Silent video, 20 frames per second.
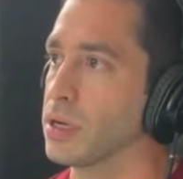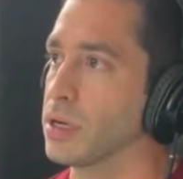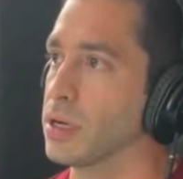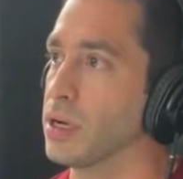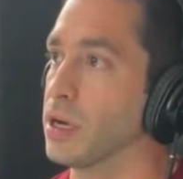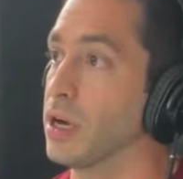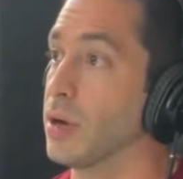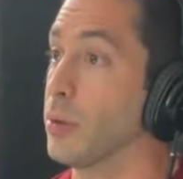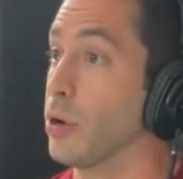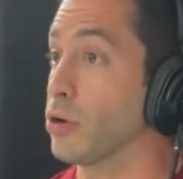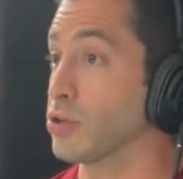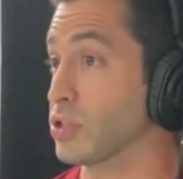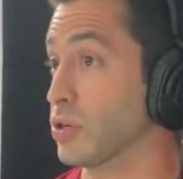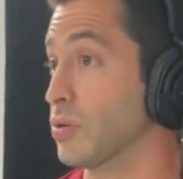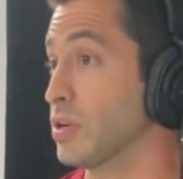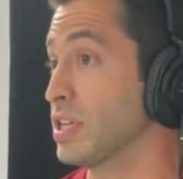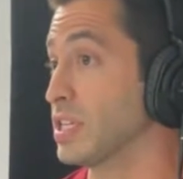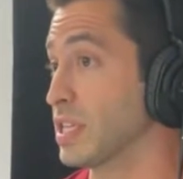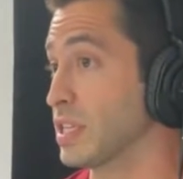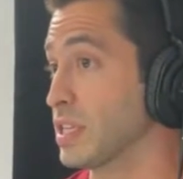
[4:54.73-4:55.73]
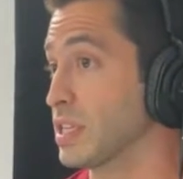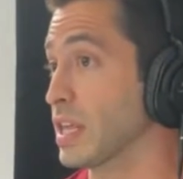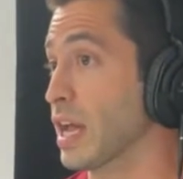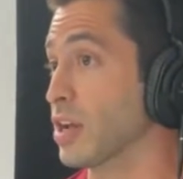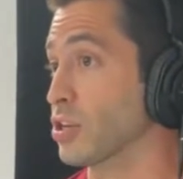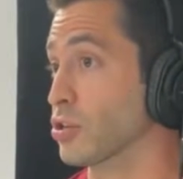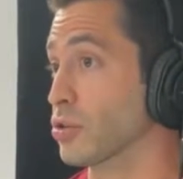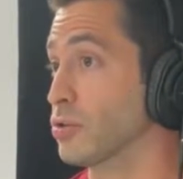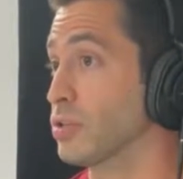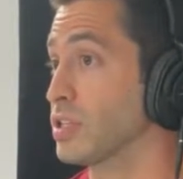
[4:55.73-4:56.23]
Also, he's in the
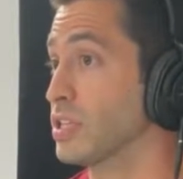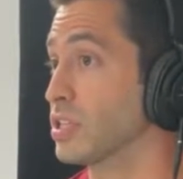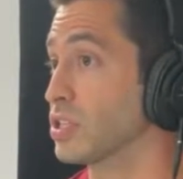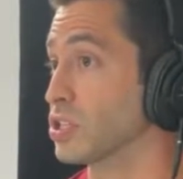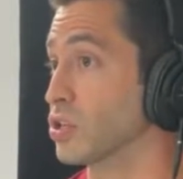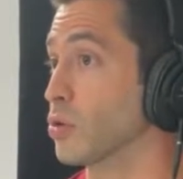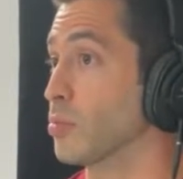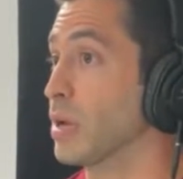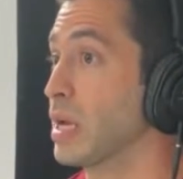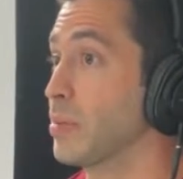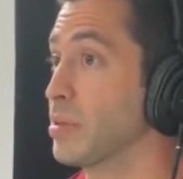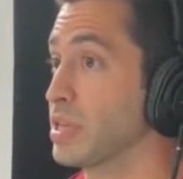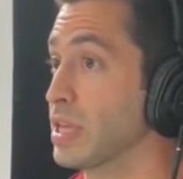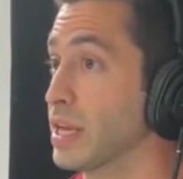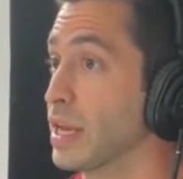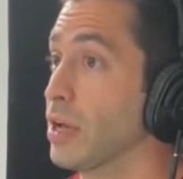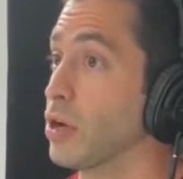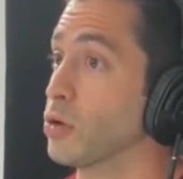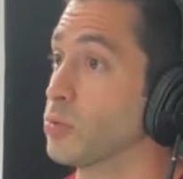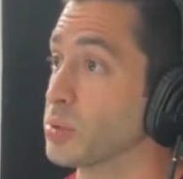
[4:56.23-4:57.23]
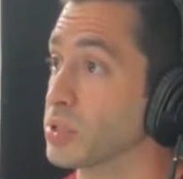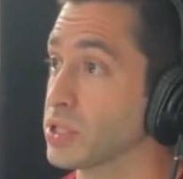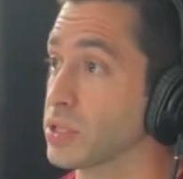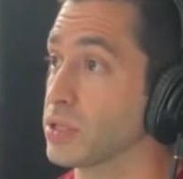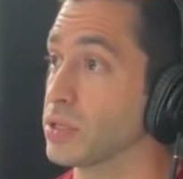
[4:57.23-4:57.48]
National League, so maybe that helps.